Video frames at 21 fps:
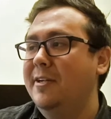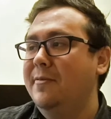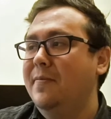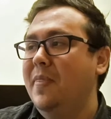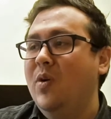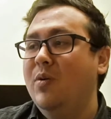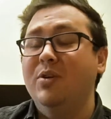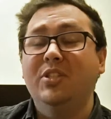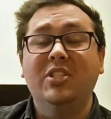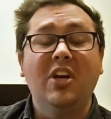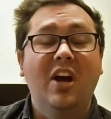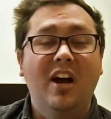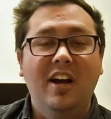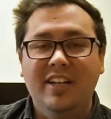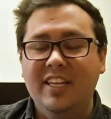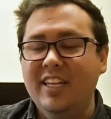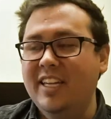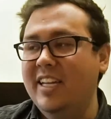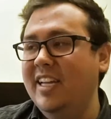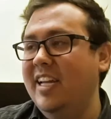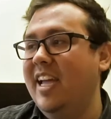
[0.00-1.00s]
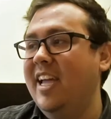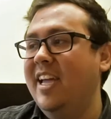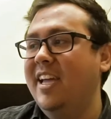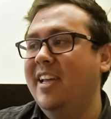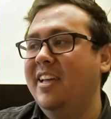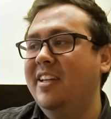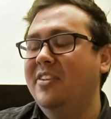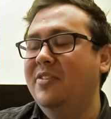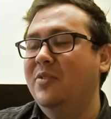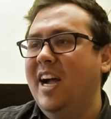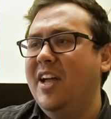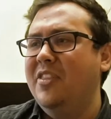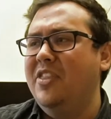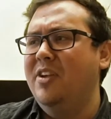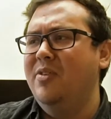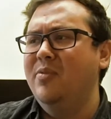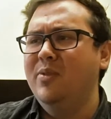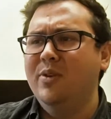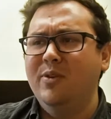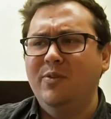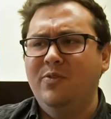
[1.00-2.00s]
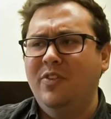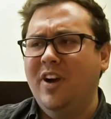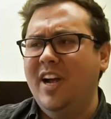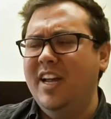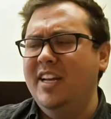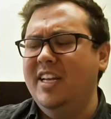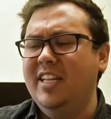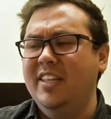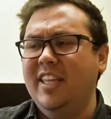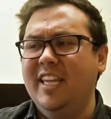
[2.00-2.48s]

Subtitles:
We were talking, and I think we were finding